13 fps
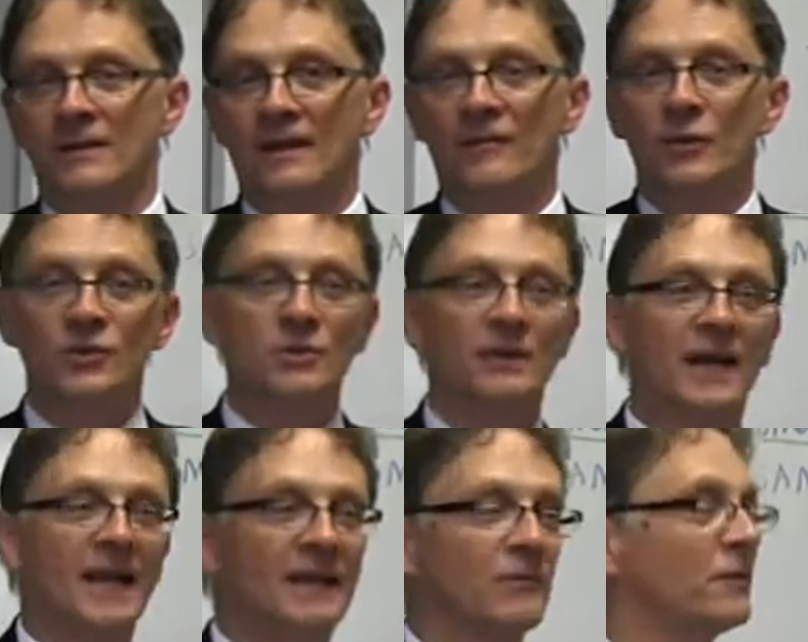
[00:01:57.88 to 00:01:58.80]
if you're doing
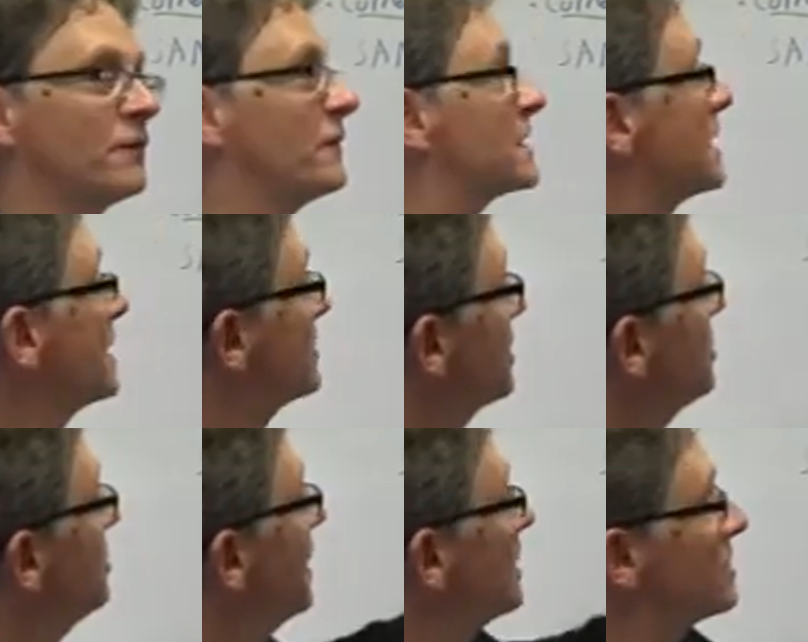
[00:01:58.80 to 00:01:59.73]
A-level physics
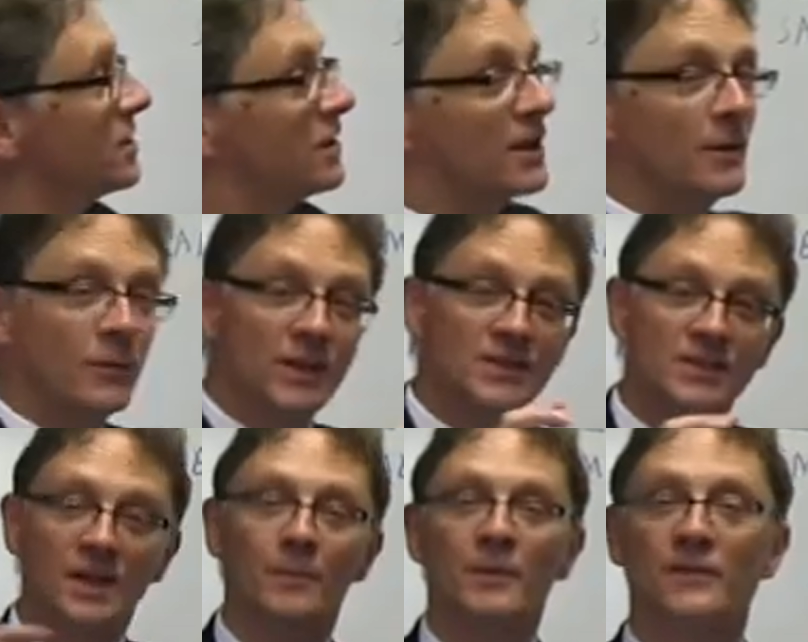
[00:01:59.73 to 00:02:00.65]
and you get a circuit where there's
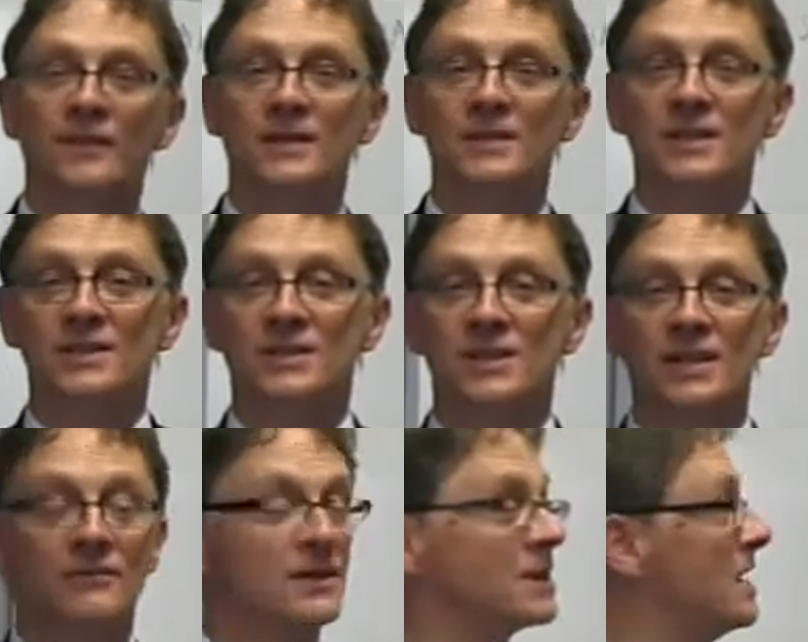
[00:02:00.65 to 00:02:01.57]
a couple of things in
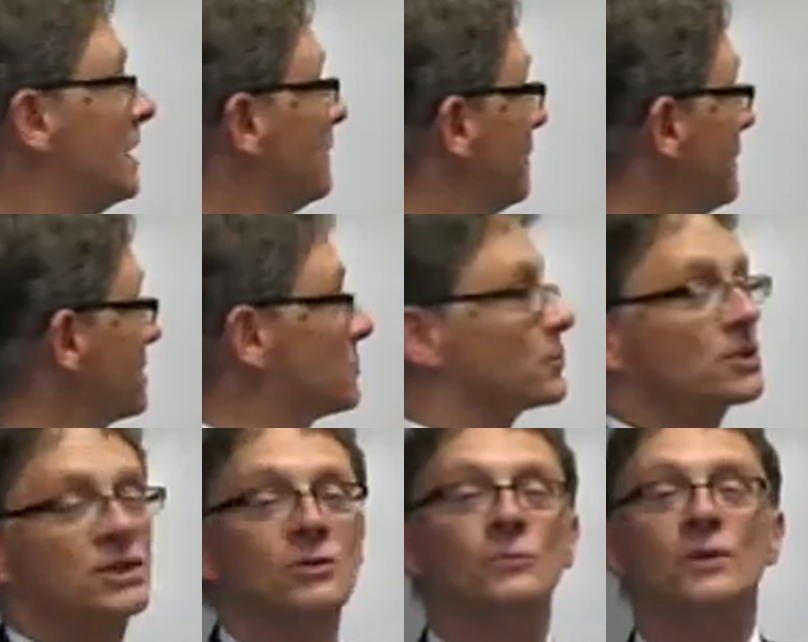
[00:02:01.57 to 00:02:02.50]
series, this will
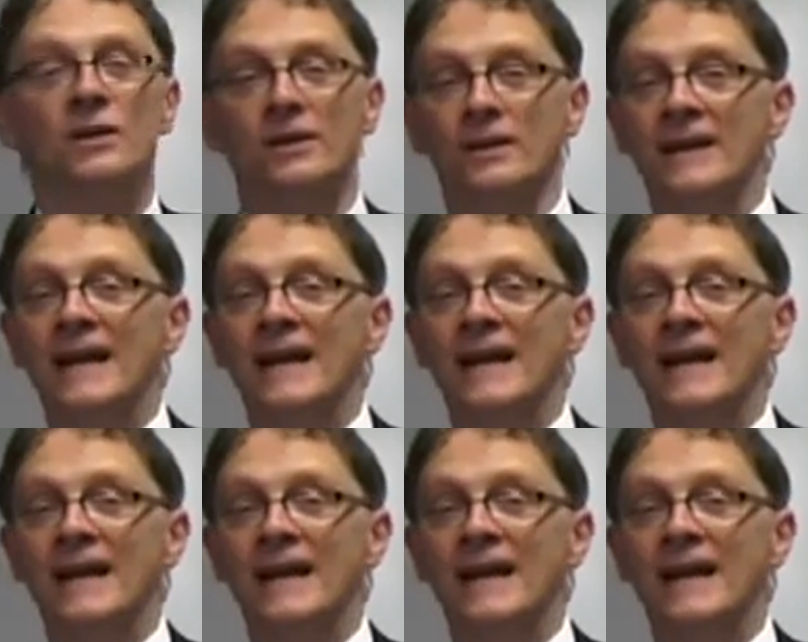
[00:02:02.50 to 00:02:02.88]
still work.